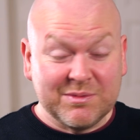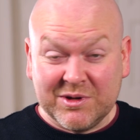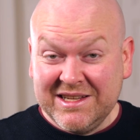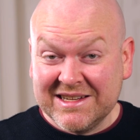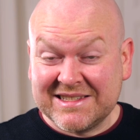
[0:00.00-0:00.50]

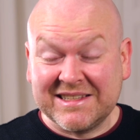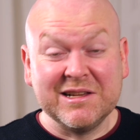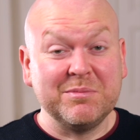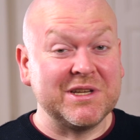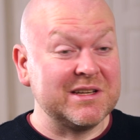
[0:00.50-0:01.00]
one here is still
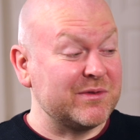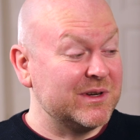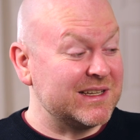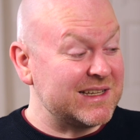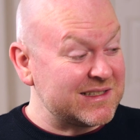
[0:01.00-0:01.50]
a bit
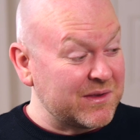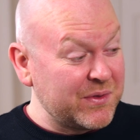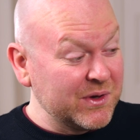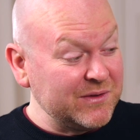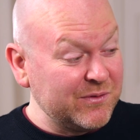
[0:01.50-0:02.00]
different. It has a
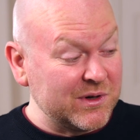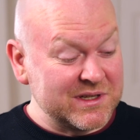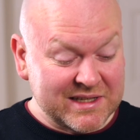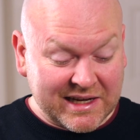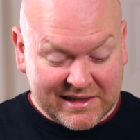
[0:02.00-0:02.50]
34-inch
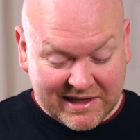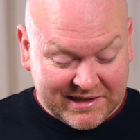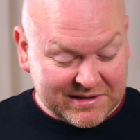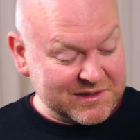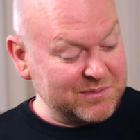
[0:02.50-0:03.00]
scale
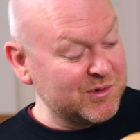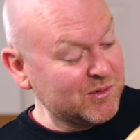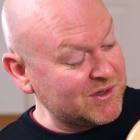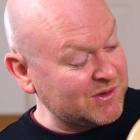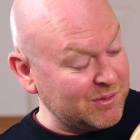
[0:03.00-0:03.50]
and a
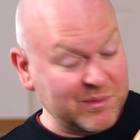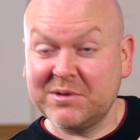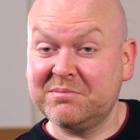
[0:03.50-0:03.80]
spruce top.